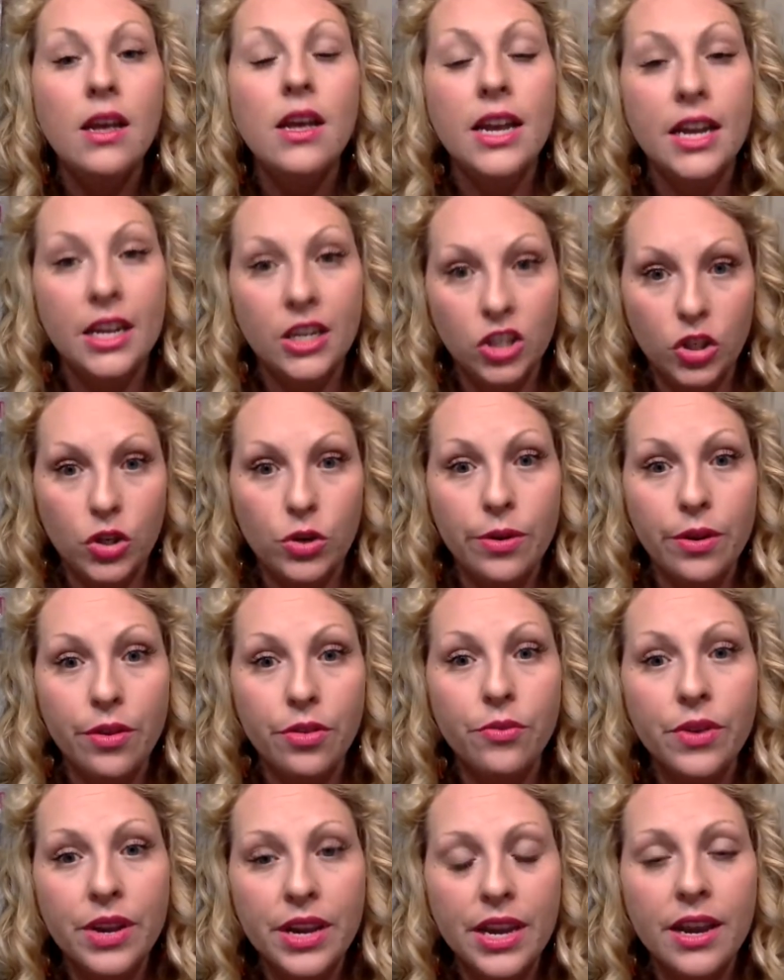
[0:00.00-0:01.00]
in 2 to
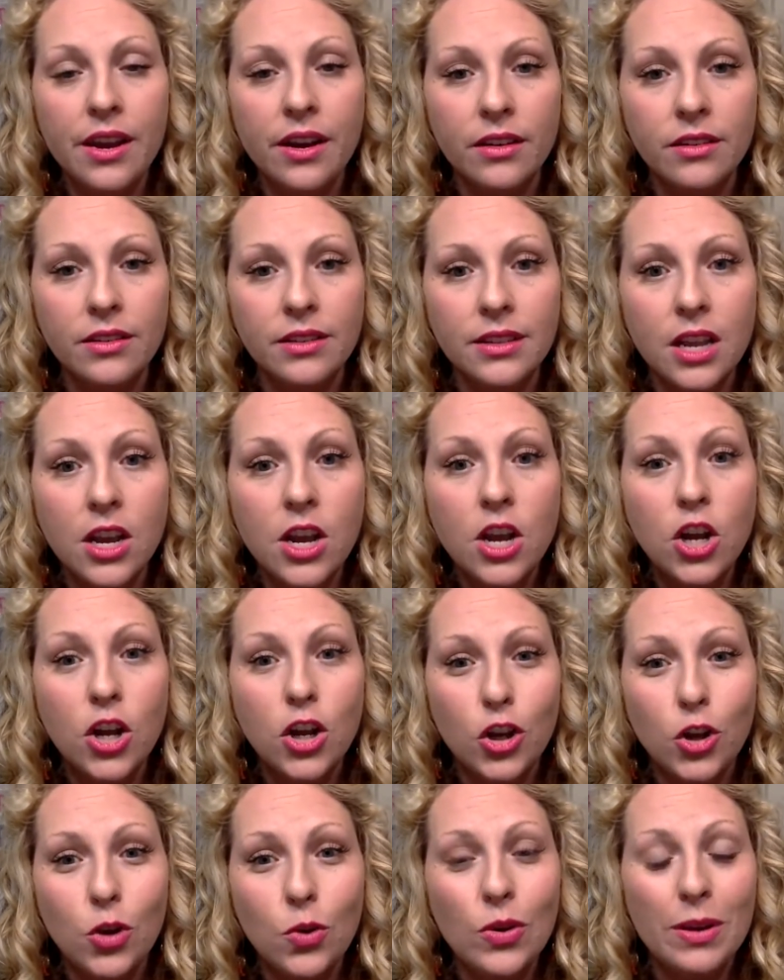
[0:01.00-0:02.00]
3 years,
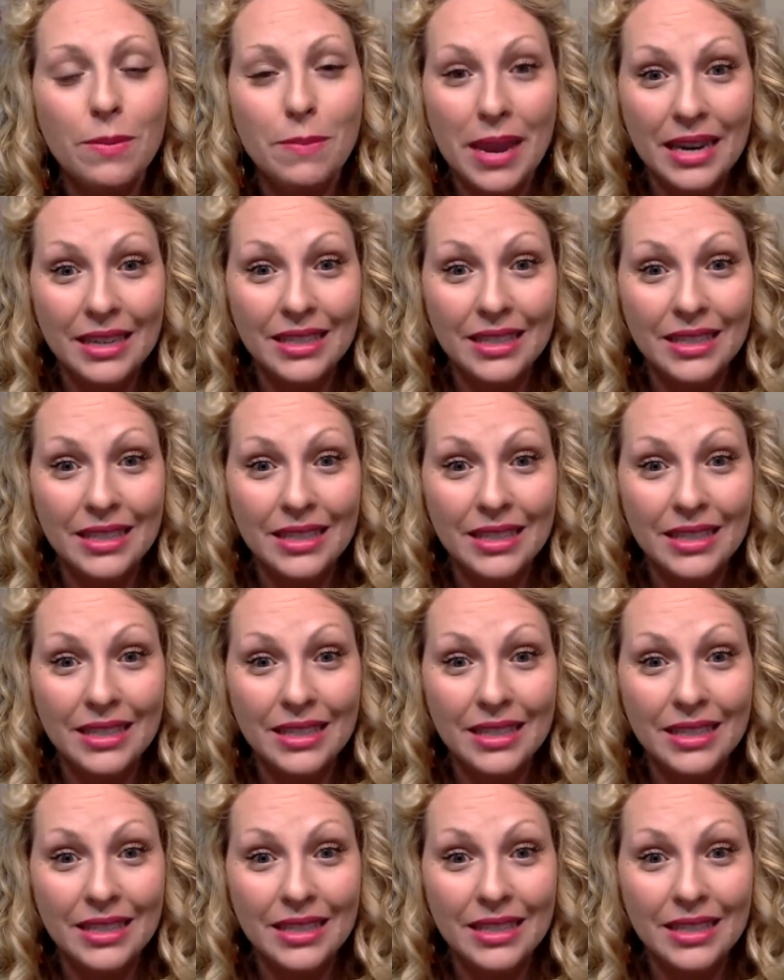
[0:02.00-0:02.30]
you can make